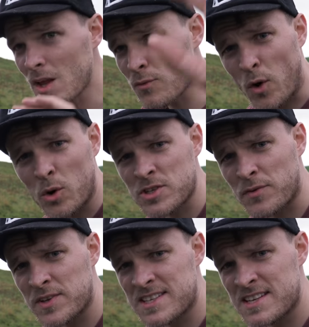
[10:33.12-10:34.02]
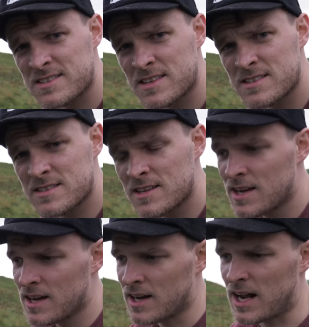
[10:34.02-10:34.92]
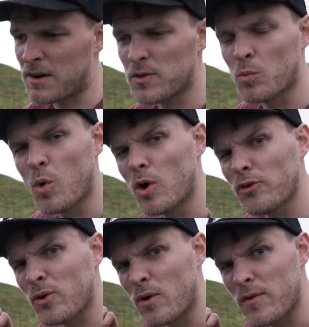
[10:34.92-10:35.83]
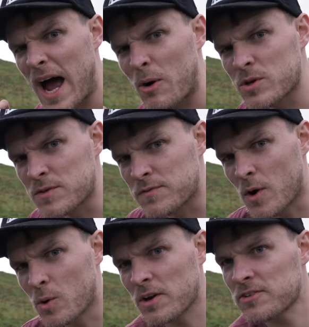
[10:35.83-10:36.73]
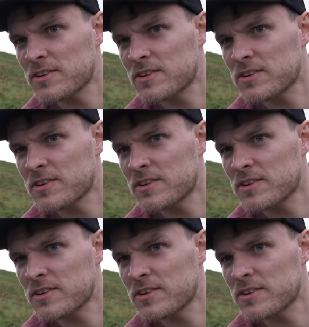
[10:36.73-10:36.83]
focus off in the distance and have the wall sort of out of focus